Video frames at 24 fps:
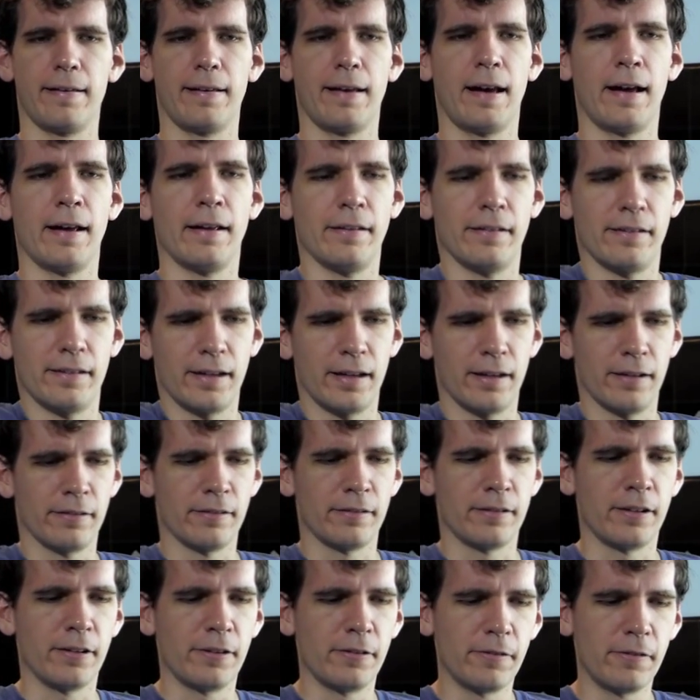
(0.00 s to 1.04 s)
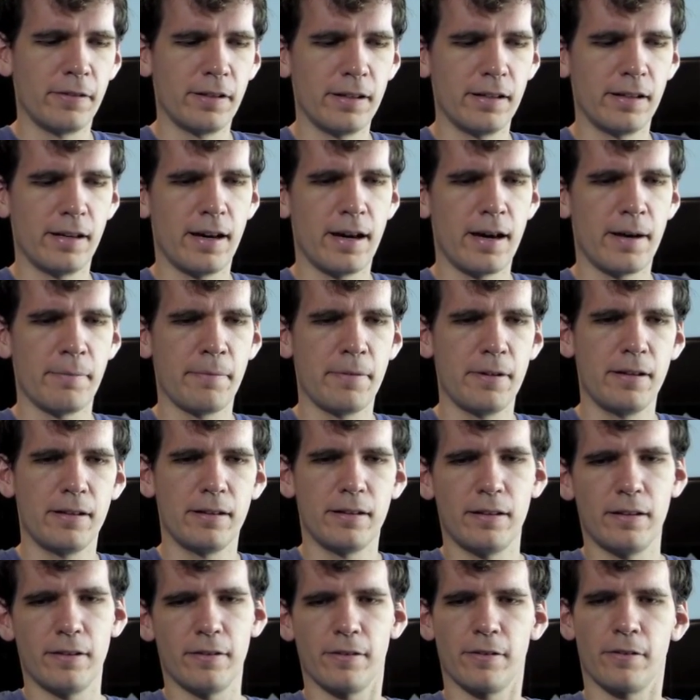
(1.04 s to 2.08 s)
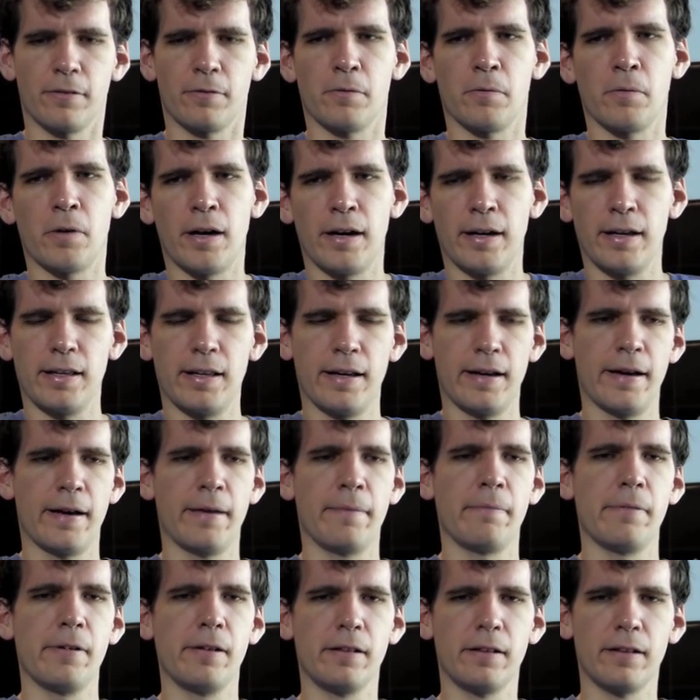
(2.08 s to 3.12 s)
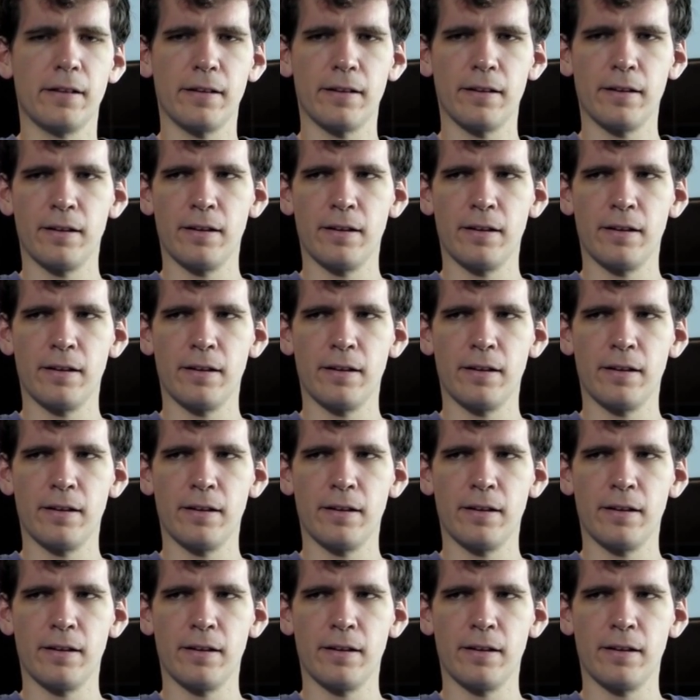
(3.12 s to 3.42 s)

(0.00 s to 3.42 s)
I, I don't know what happened or why it happened